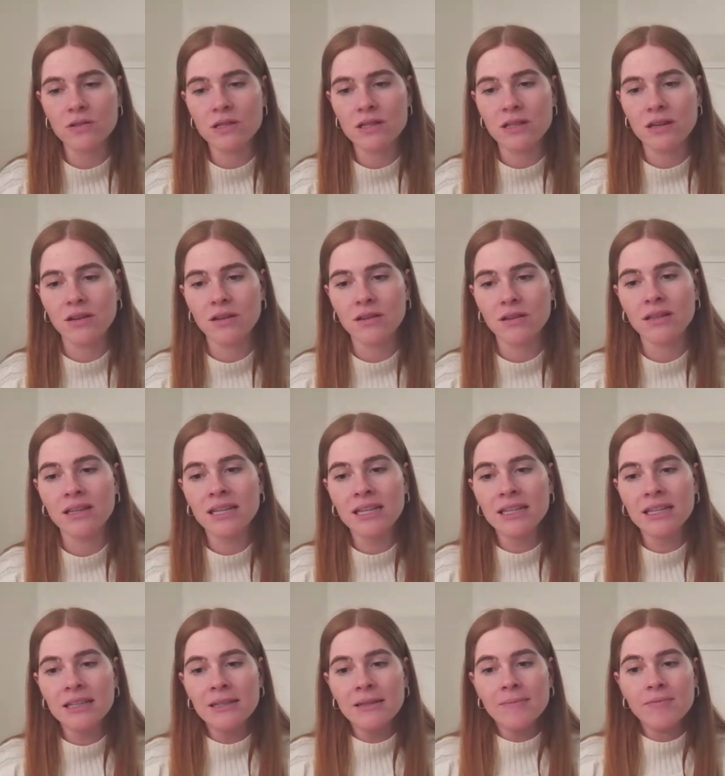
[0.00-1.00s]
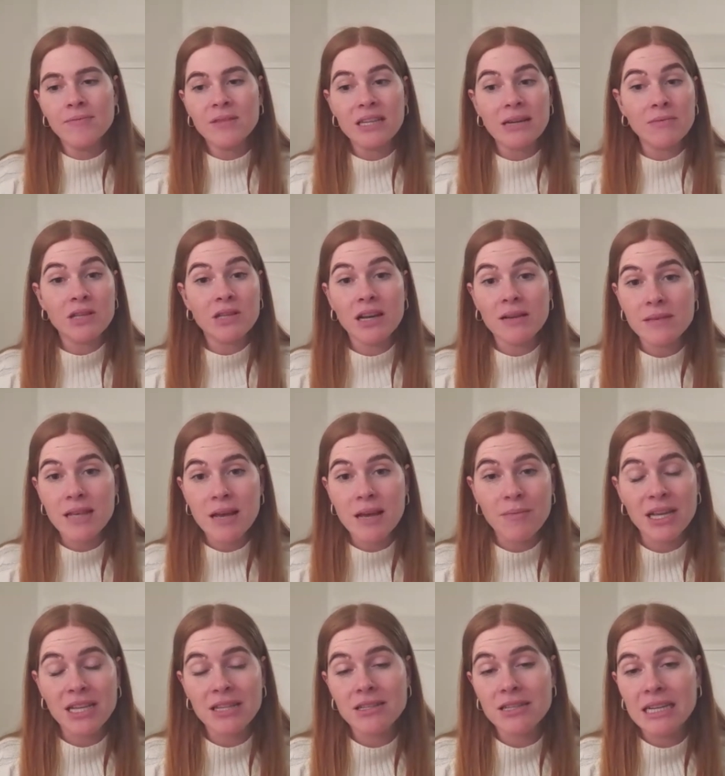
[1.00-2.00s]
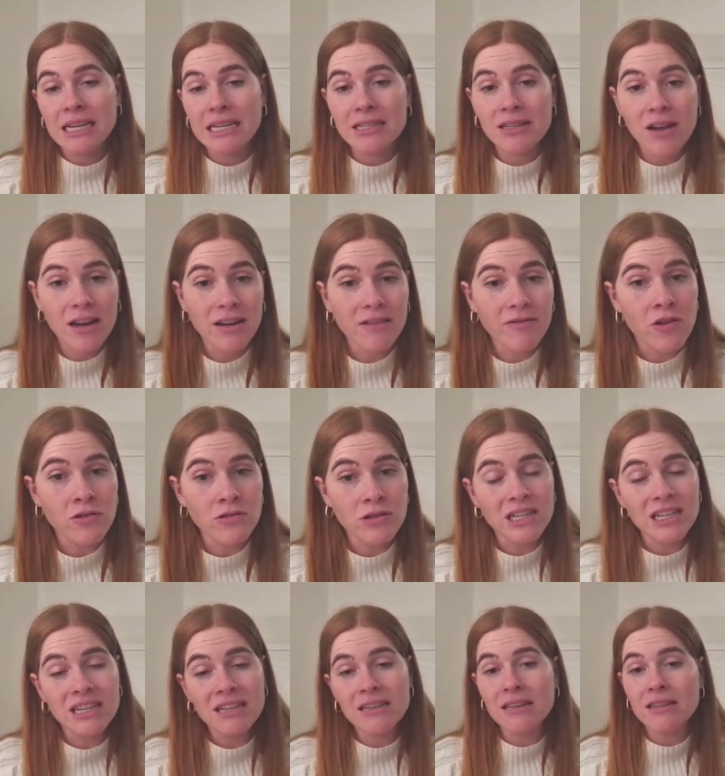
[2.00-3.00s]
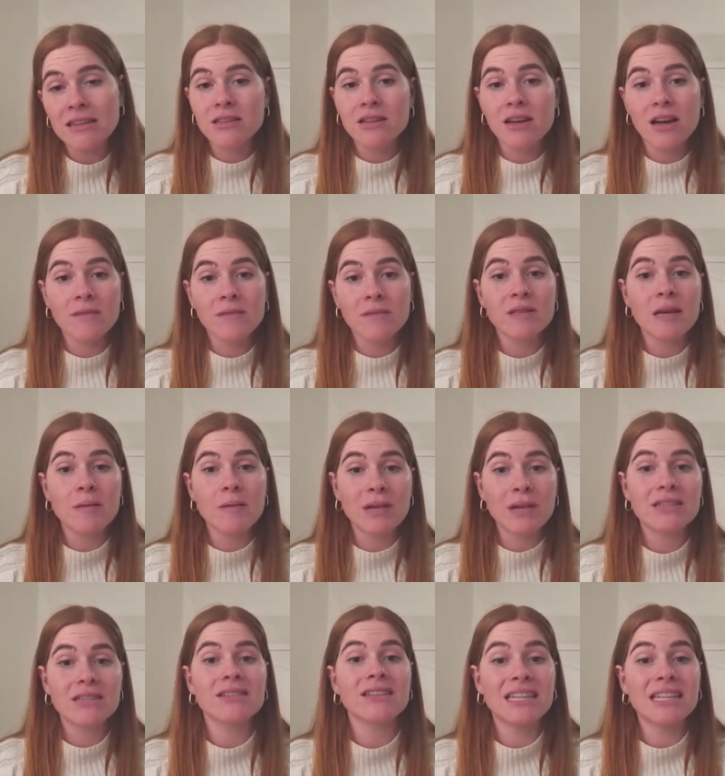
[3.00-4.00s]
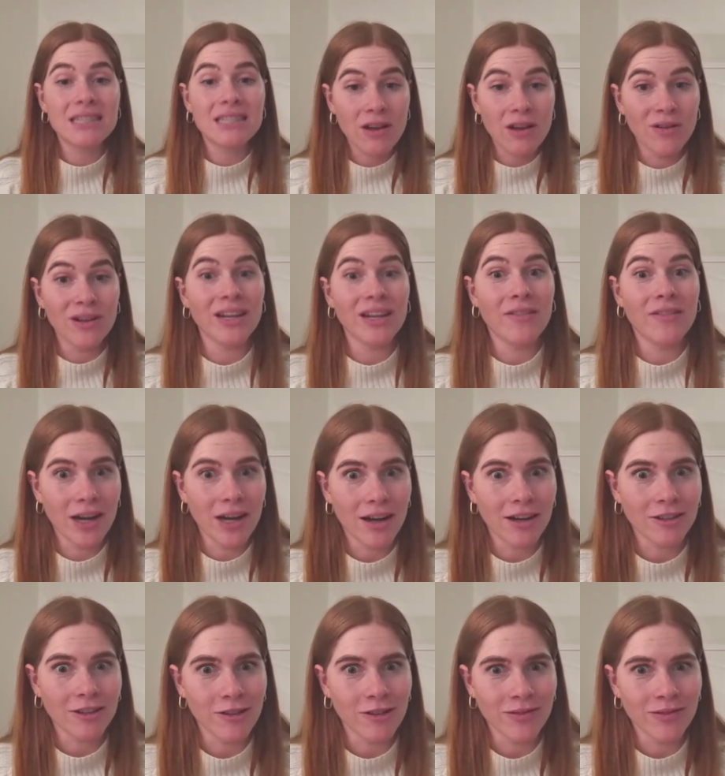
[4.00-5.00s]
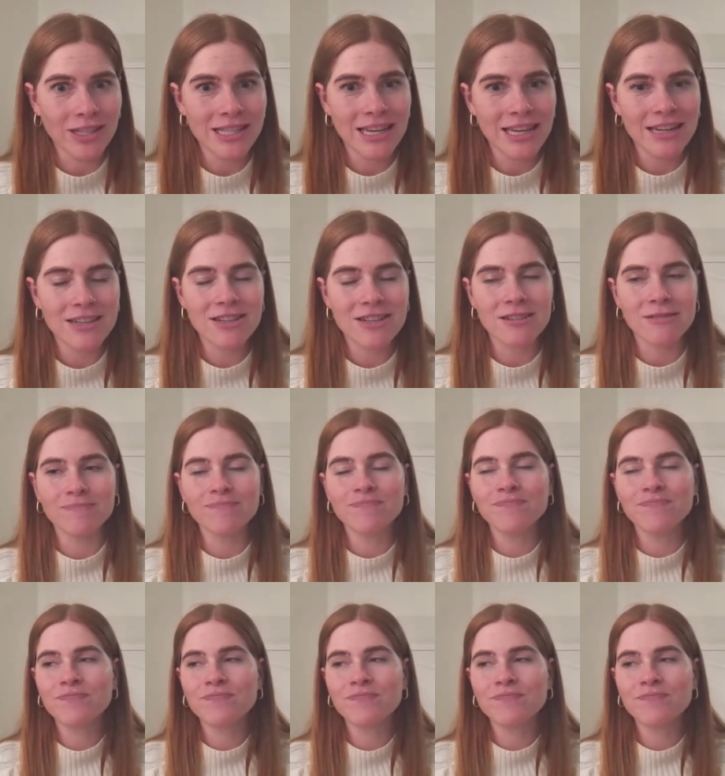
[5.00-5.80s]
so sometimes that means you need to kind of hold it in. Other times that means you need to go and have a hard conversation.